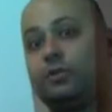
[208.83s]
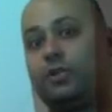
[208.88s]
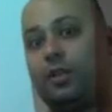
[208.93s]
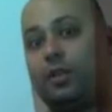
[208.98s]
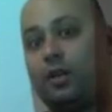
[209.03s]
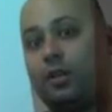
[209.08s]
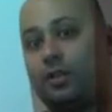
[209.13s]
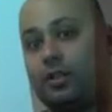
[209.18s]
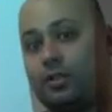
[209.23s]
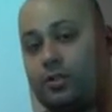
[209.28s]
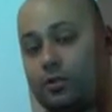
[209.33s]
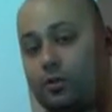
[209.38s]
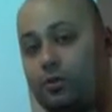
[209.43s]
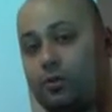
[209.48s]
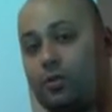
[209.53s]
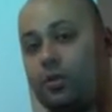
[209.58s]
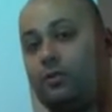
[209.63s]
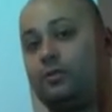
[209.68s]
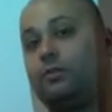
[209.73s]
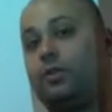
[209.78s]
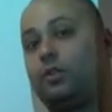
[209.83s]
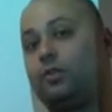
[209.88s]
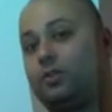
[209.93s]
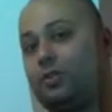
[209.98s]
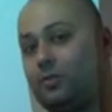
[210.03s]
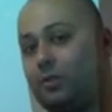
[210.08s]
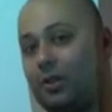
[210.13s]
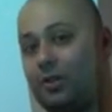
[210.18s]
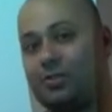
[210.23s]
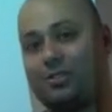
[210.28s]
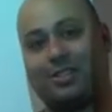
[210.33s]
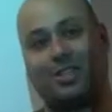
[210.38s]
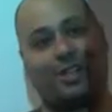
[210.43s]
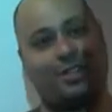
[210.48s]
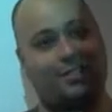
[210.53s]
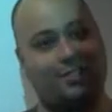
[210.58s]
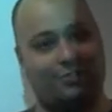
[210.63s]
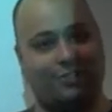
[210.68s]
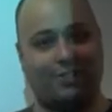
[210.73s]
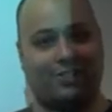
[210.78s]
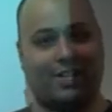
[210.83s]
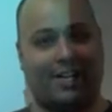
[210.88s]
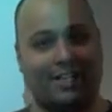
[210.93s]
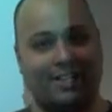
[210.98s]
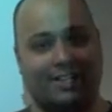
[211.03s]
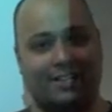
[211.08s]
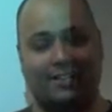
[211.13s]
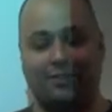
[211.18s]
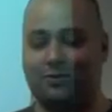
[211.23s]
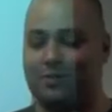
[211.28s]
A lot of the school got involved, and we all started recycling.